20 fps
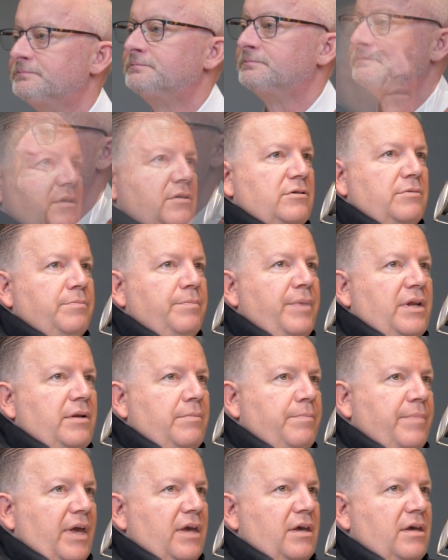Is embedded
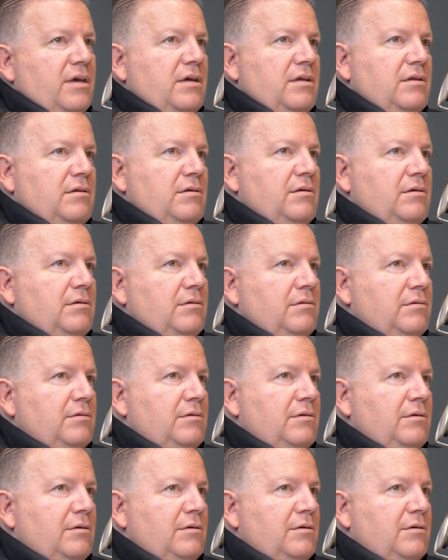banking
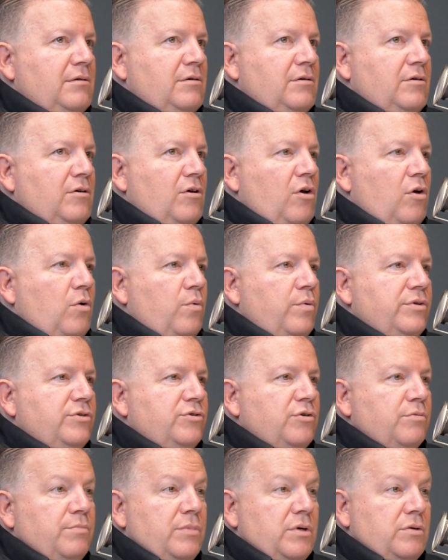always
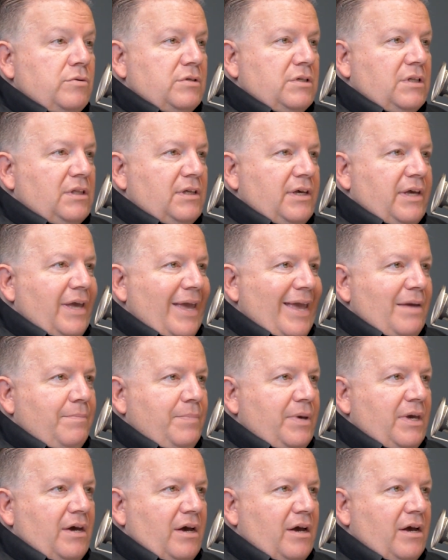or mostly
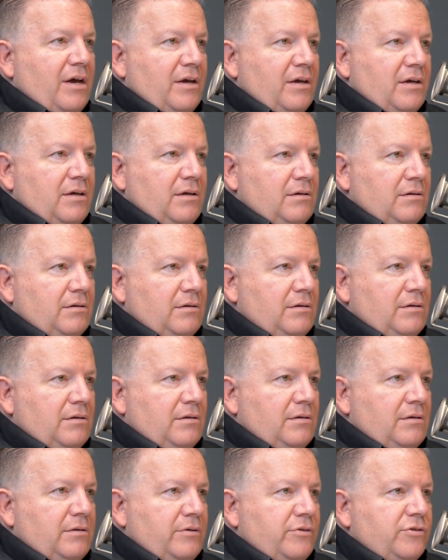API
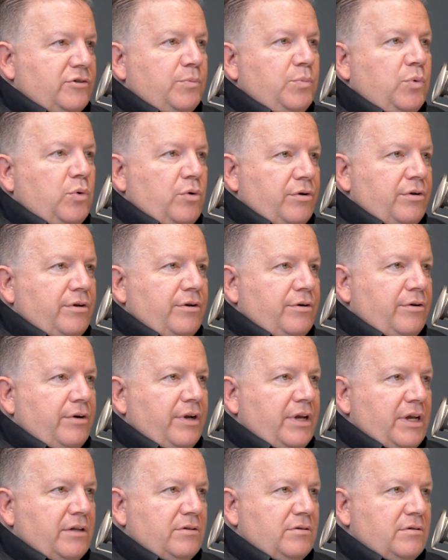supported or
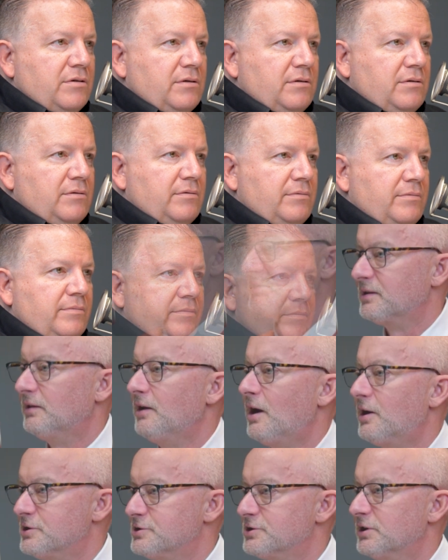enhanced? It's
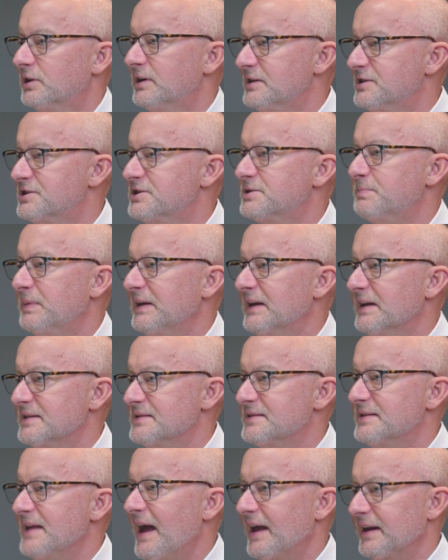largely just
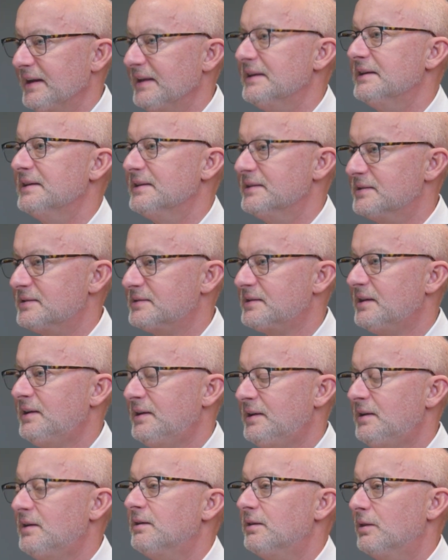because that is
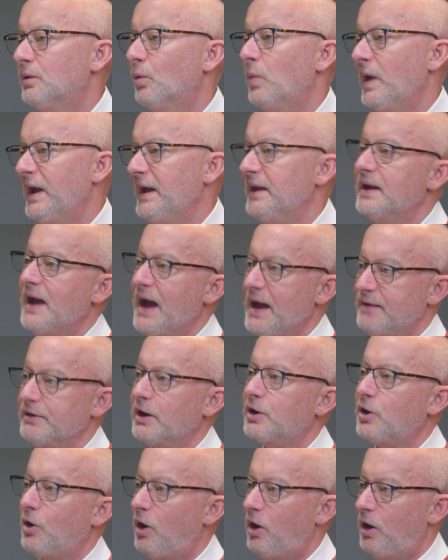the way to have a
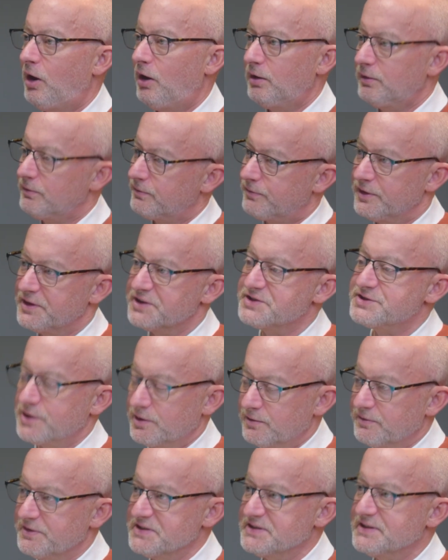call for the
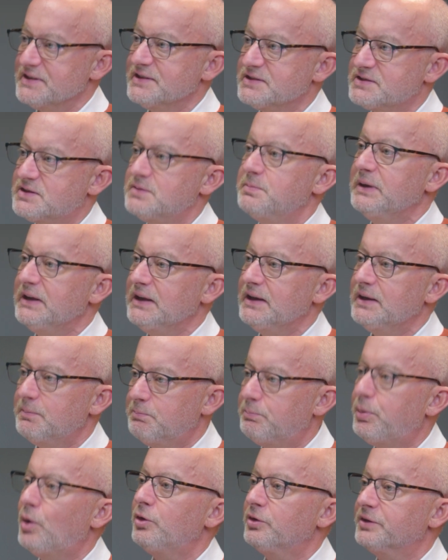services to be
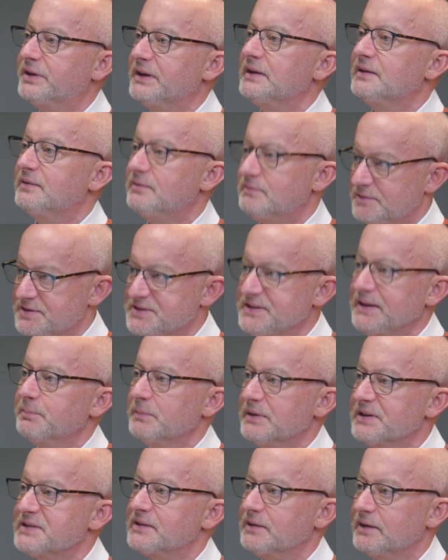pulled in
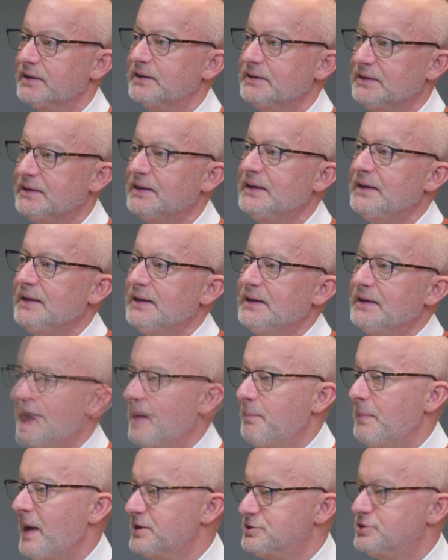seamlessly. I
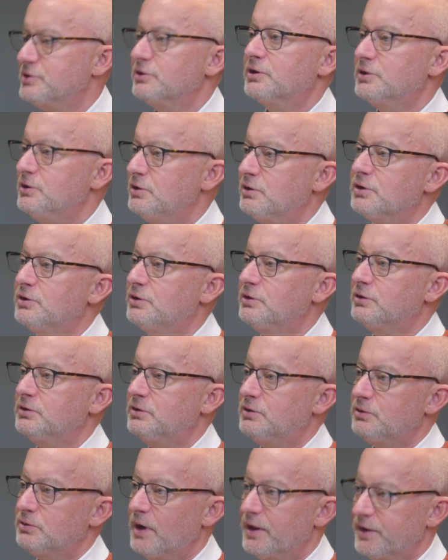imagine you
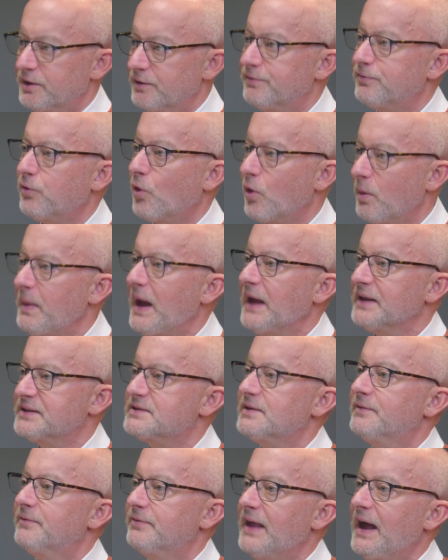could do other
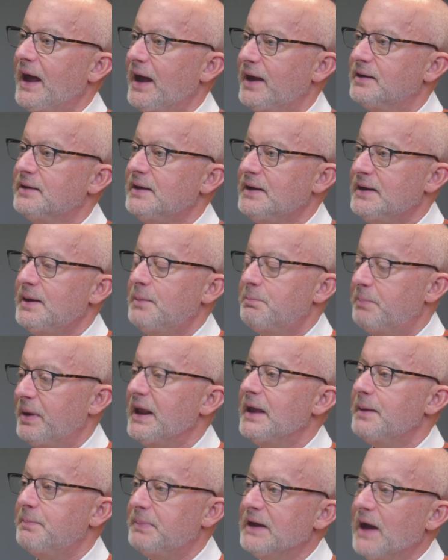formats of that, but
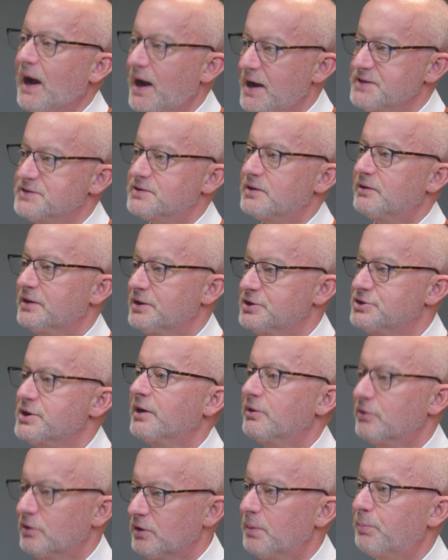APIs are the
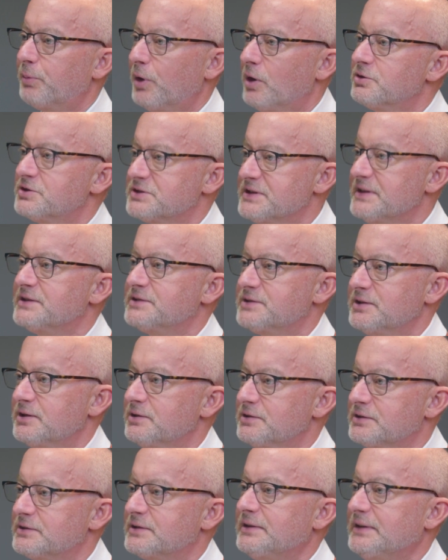general approach that's
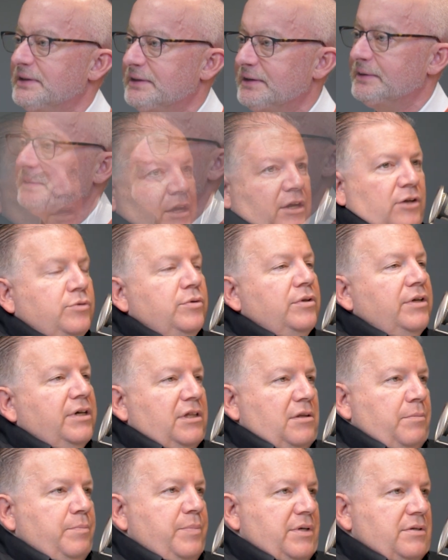used. As we look at
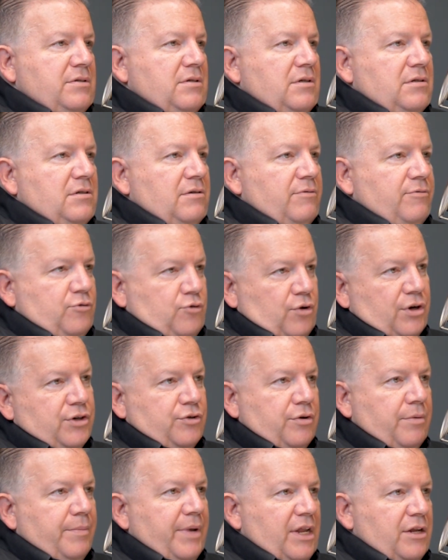the business of
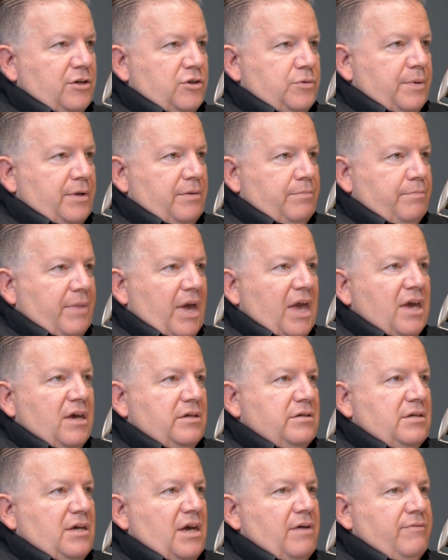treasury management,
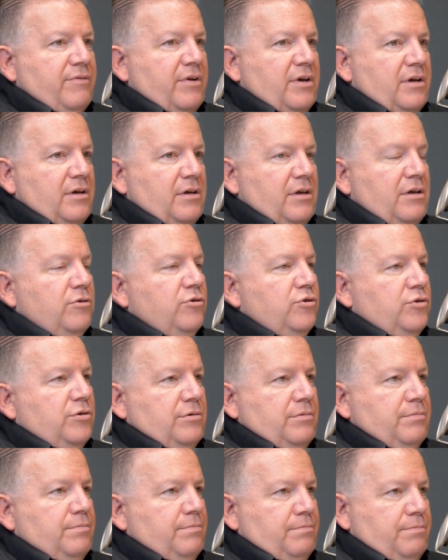banks have a
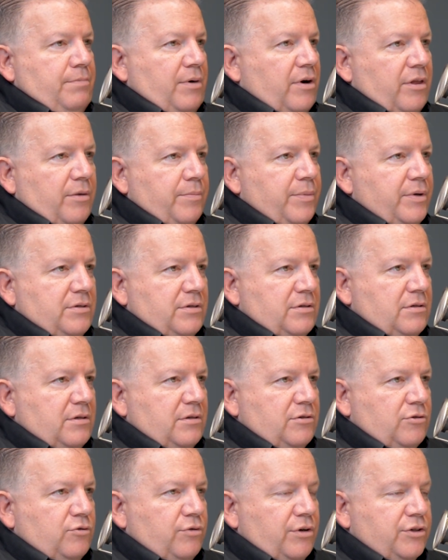huge part of their business
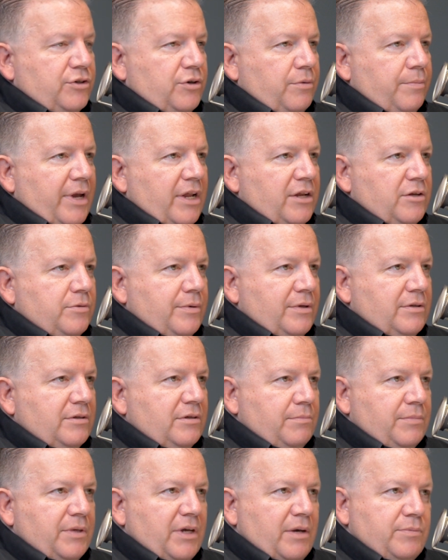is treasury management.
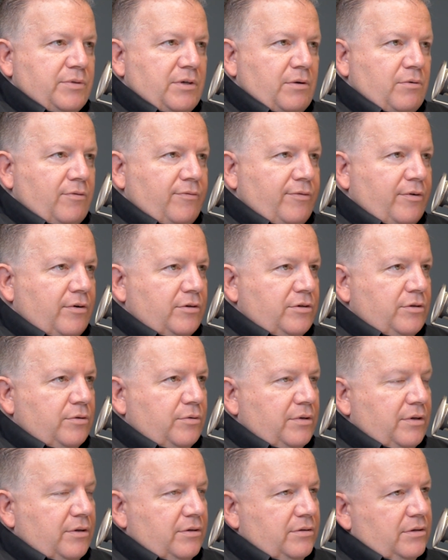Sometimes they refer to
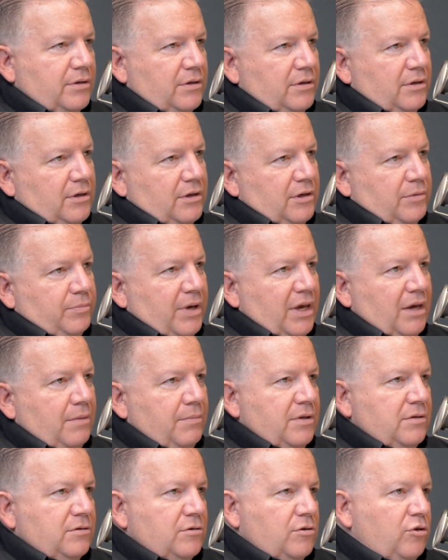it as
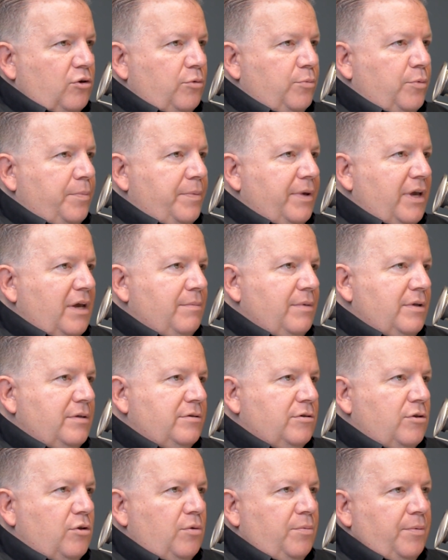global
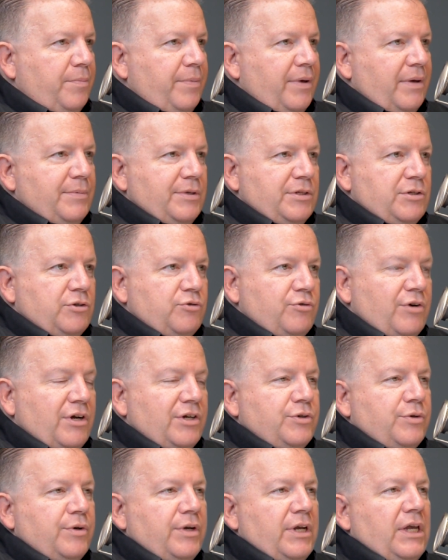payments and
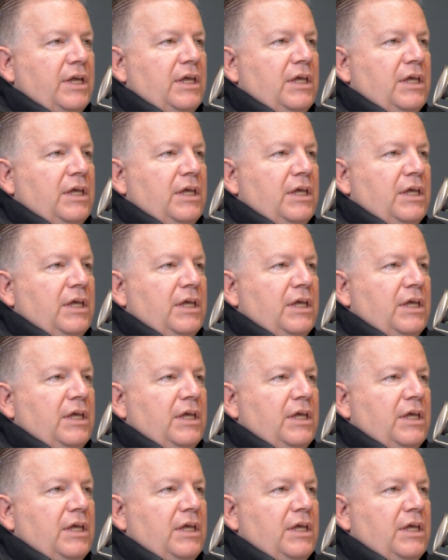treasury.